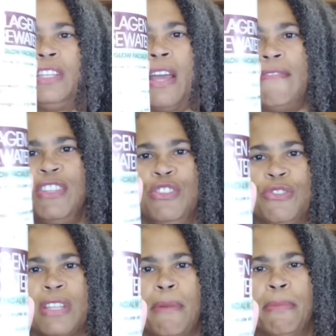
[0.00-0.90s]
See, I haven't
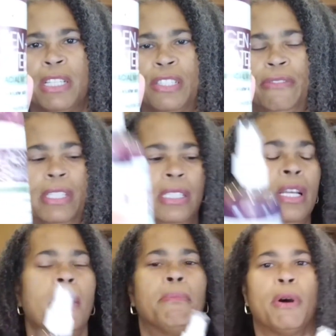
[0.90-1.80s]
used that much of it,
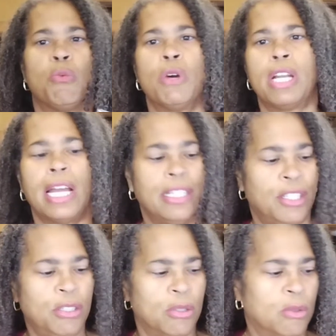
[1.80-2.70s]
but what I
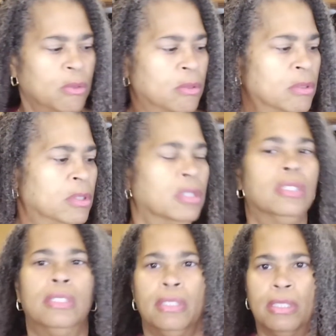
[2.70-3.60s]
do,
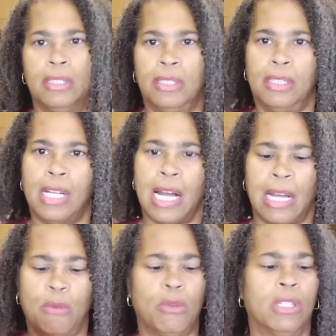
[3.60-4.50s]

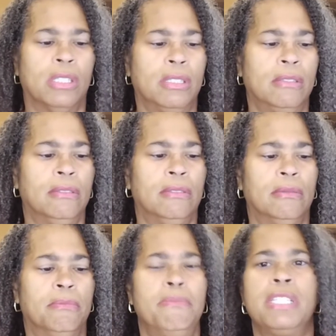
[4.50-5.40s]
I will
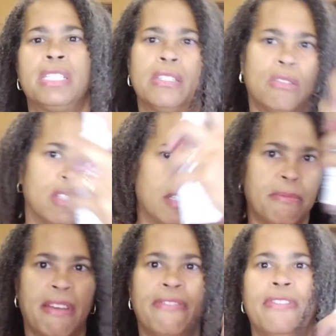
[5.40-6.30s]
mist it
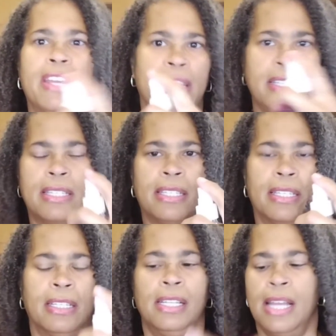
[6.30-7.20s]
onto my
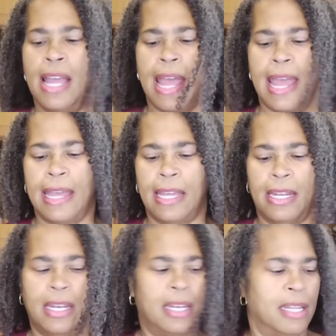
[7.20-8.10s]
face,
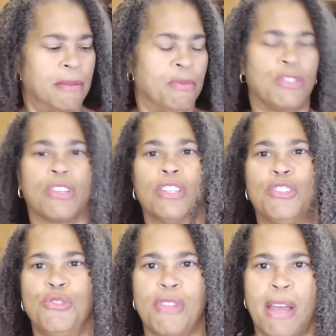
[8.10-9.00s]
and I was going
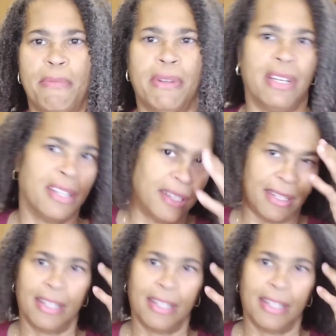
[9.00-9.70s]
to do that, but